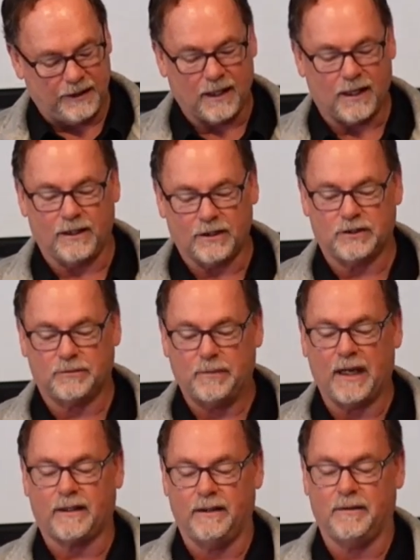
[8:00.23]

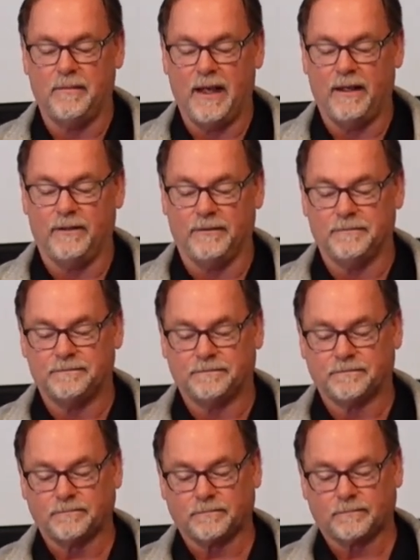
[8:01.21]
unexpected manner.
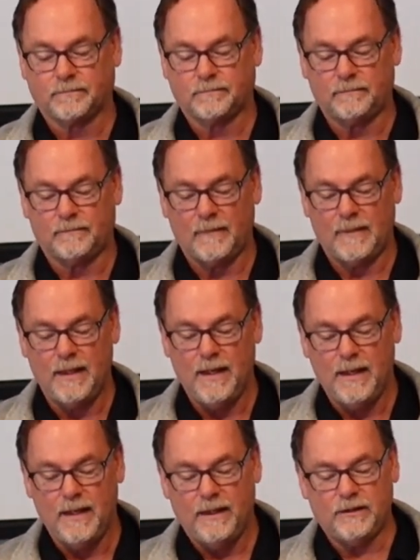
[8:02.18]

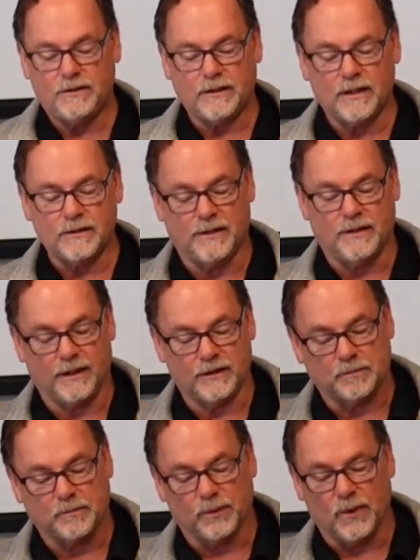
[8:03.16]
He says this
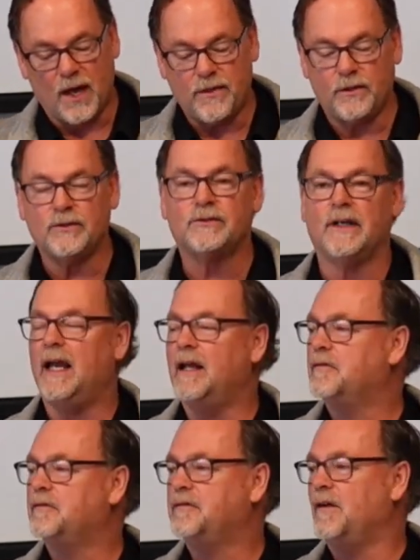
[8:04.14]
Brothers
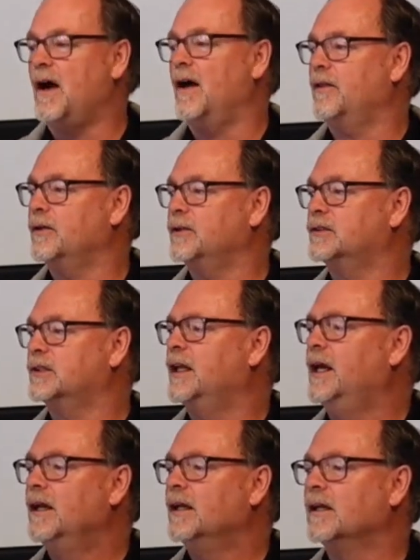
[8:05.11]
and fathers,
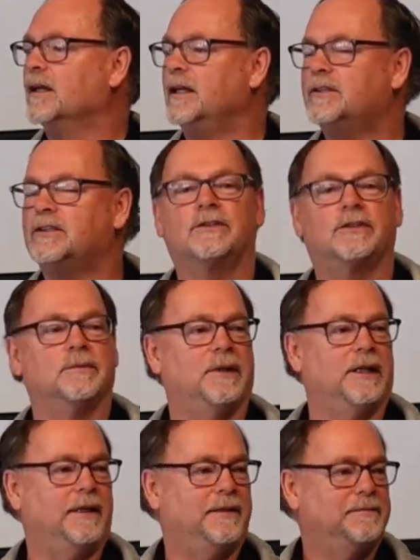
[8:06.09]
listen to
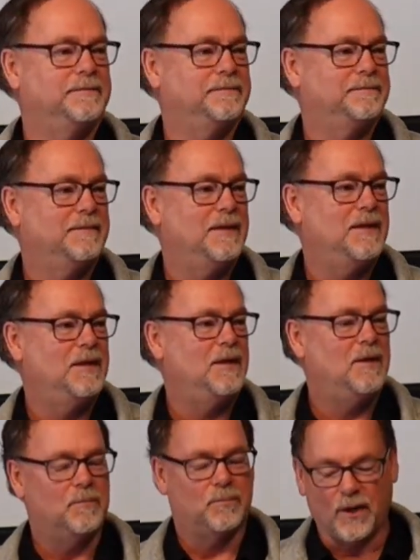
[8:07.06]
me.
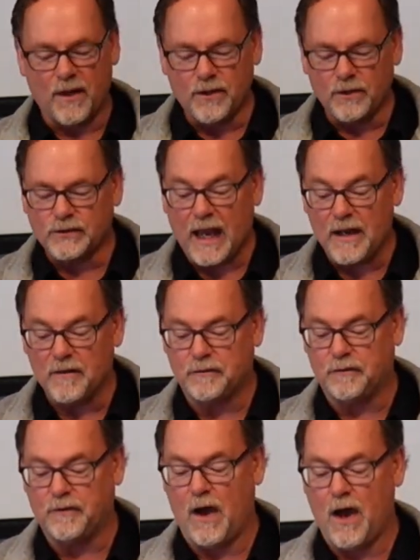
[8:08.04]
Brothers and
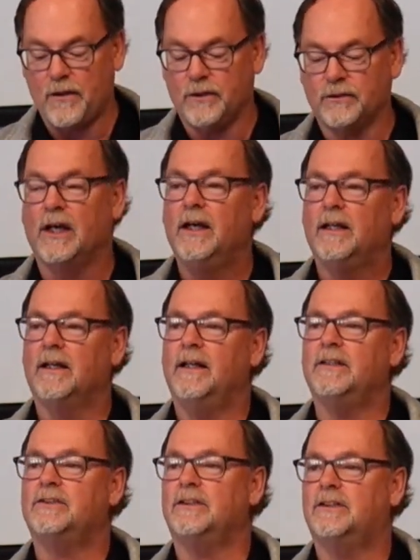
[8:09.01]
fathers,
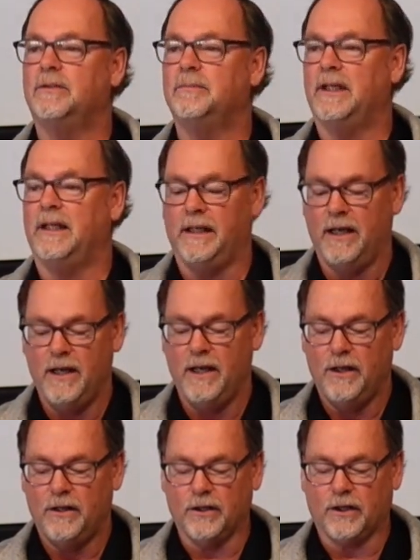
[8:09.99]
listen to me.
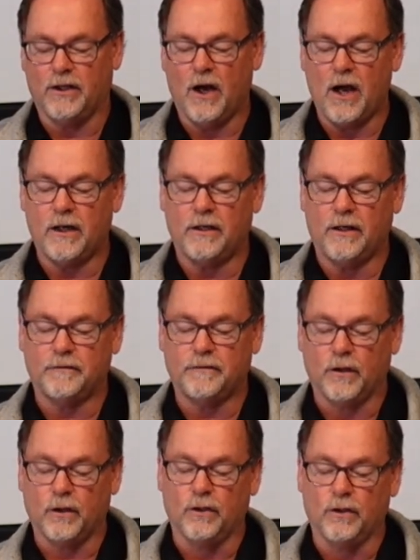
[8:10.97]
The God
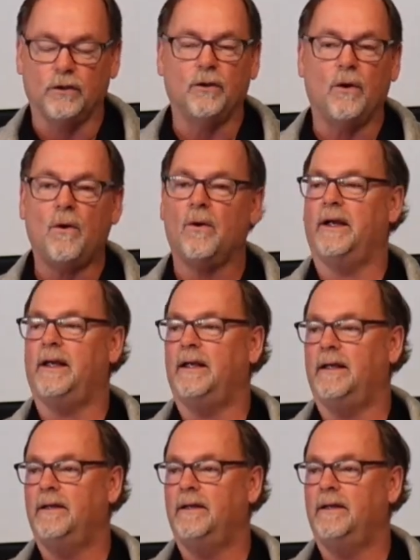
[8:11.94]
of glory